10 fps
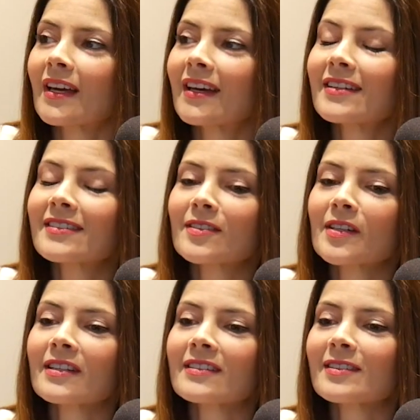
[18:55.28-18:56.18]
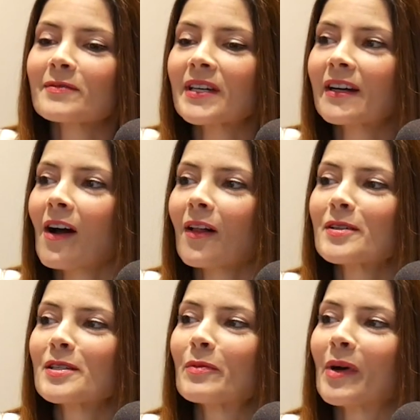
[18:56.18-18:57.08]
There's some
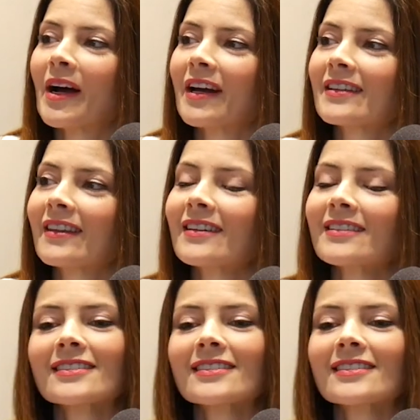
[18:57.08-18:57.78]
psychology behind things.